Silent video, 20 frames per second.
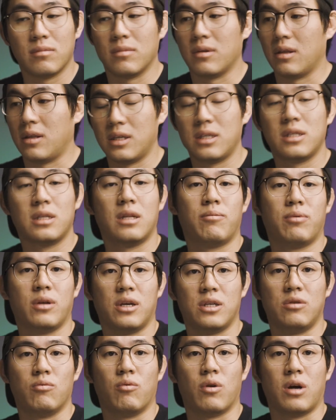this is the
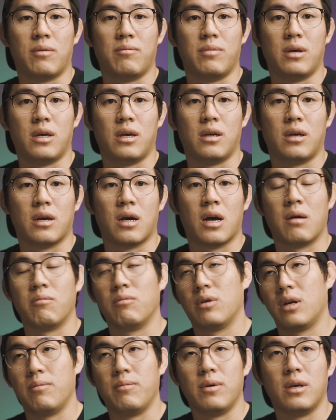place you want to be. I'm
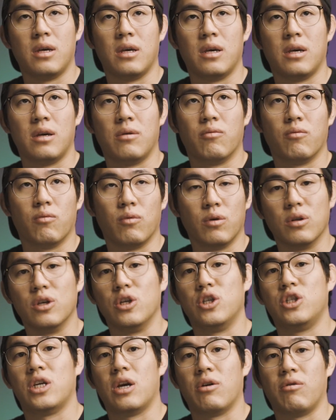going to be
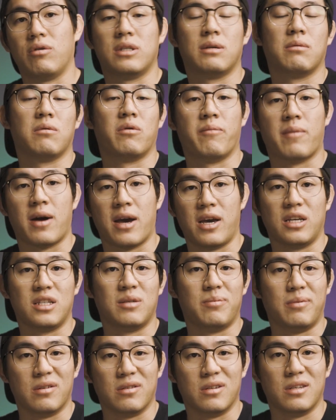really sharing some of my
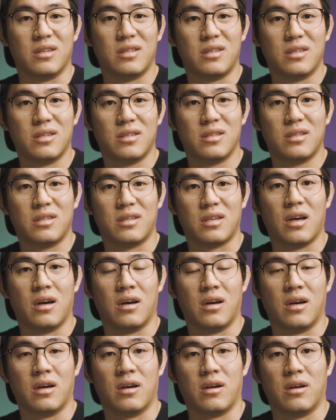experiences
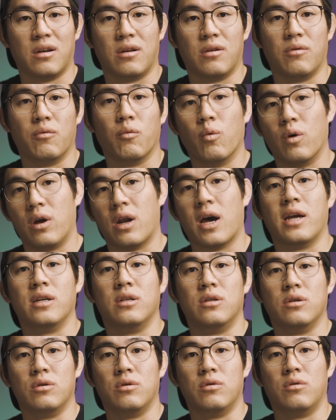on what I
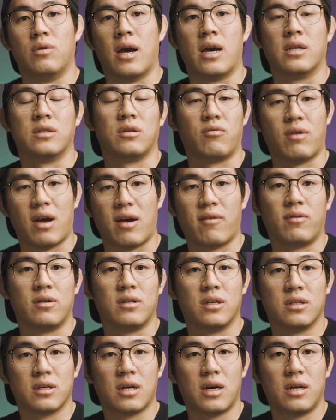do as a graphic
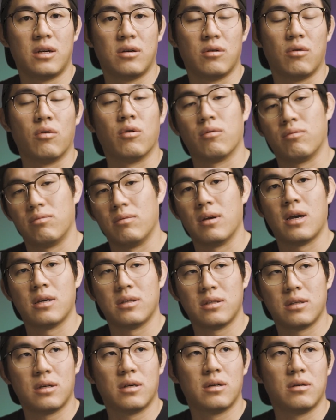designer or
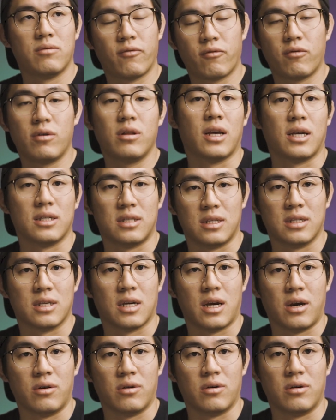as a freelance
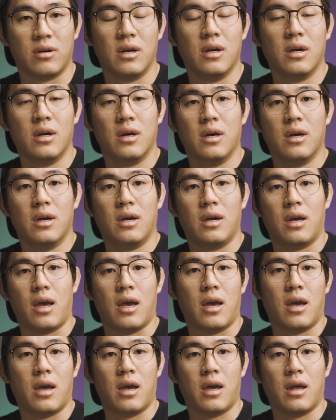designer,
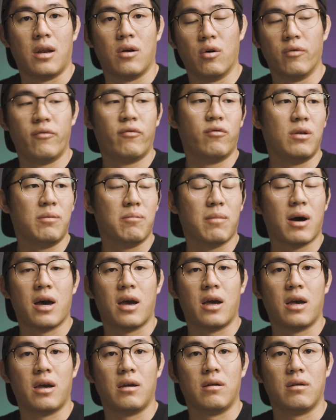and hopefully
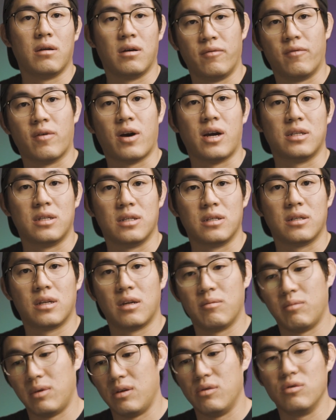my advice is
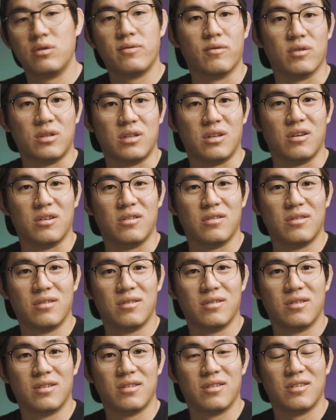going to be useful to you.
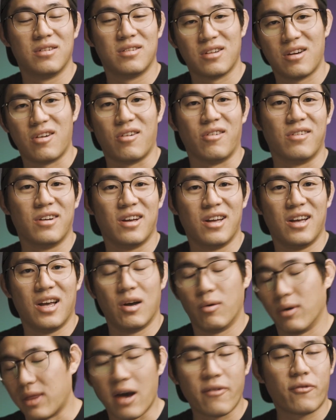So,
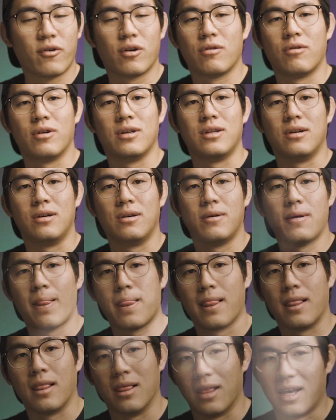without further ado,
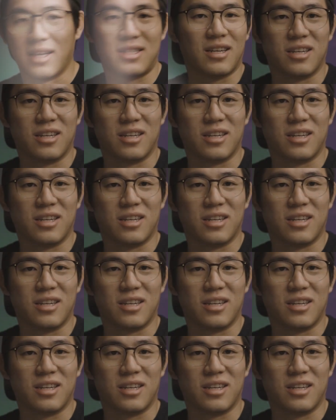let's